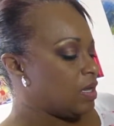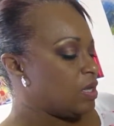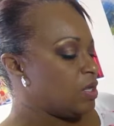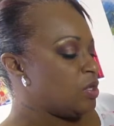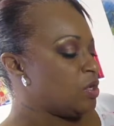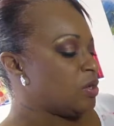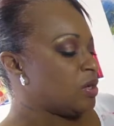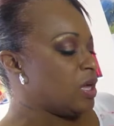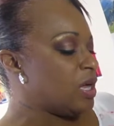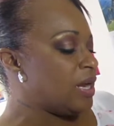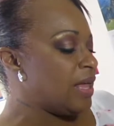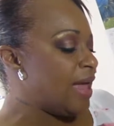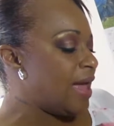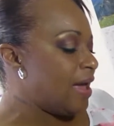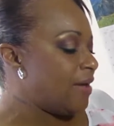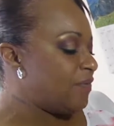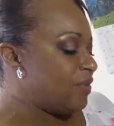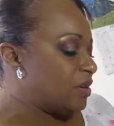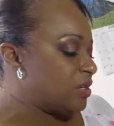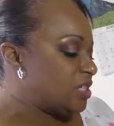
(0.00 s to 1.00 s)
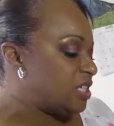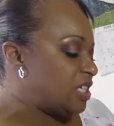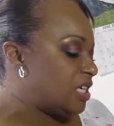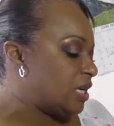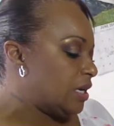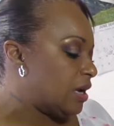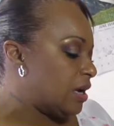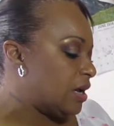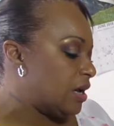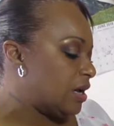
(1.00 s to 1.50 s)
You're gonna have your
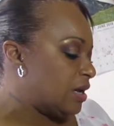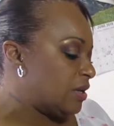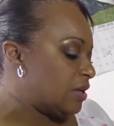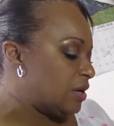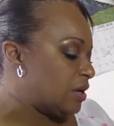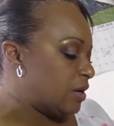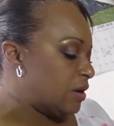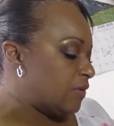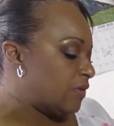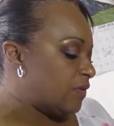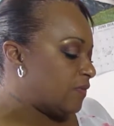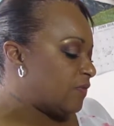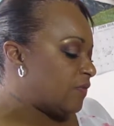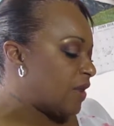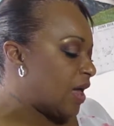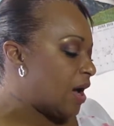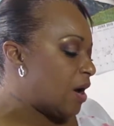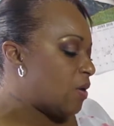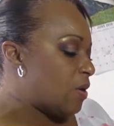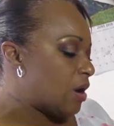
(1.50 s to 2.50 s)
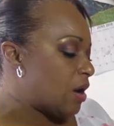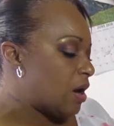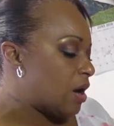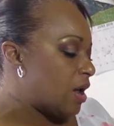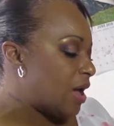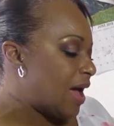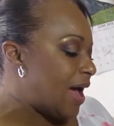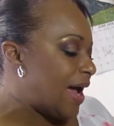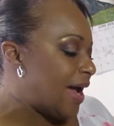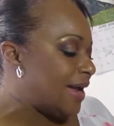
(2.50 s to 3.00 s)
flour
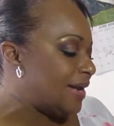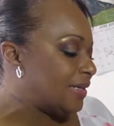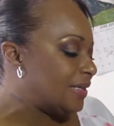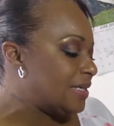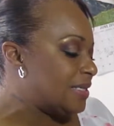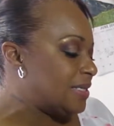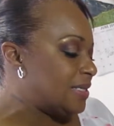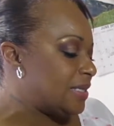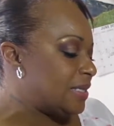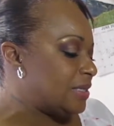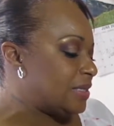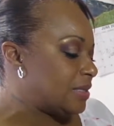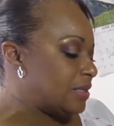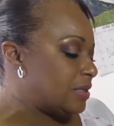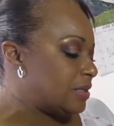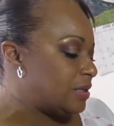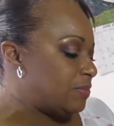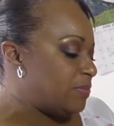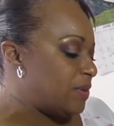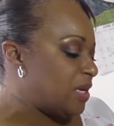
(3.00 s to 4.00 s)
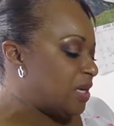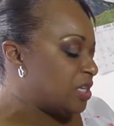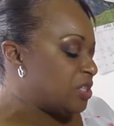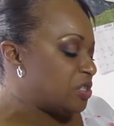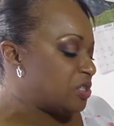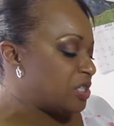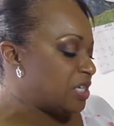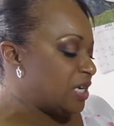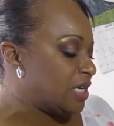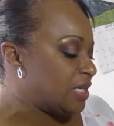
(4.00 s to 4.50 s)
highly seasoned because
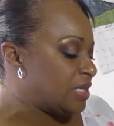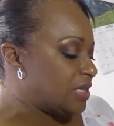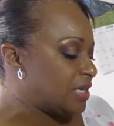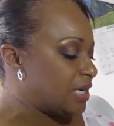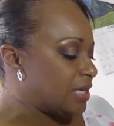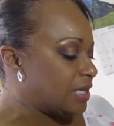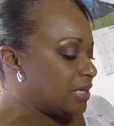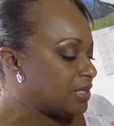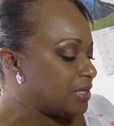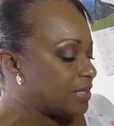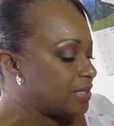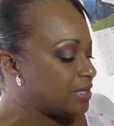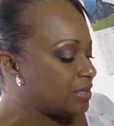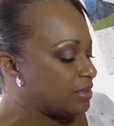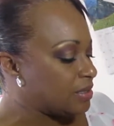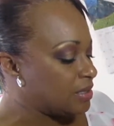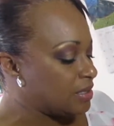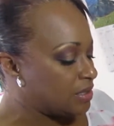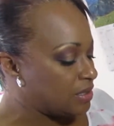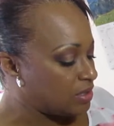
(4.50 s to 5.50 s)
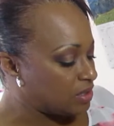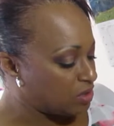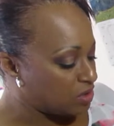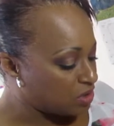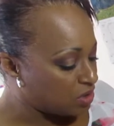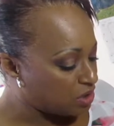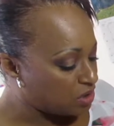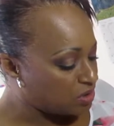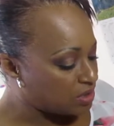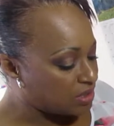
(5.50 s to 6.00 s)
your chicken's not necessarily seasoned. You're
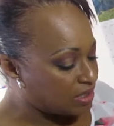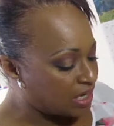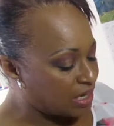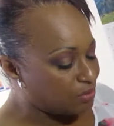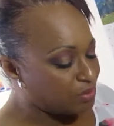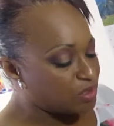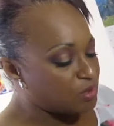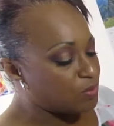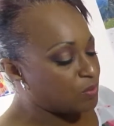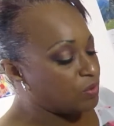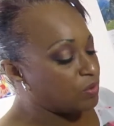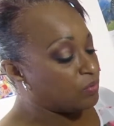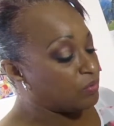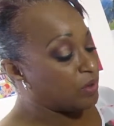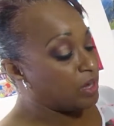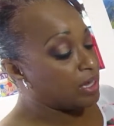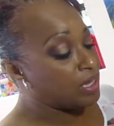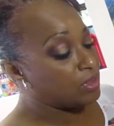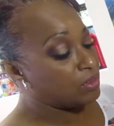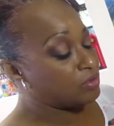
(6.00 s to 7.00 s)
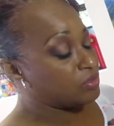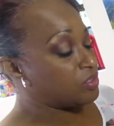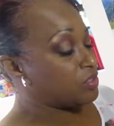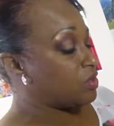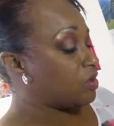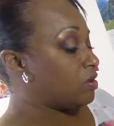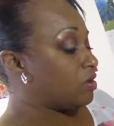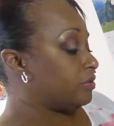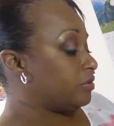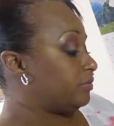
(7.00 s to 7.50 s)
gonna use a tablespoon of regular
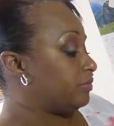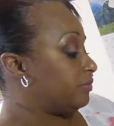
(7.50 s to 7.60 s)
salt.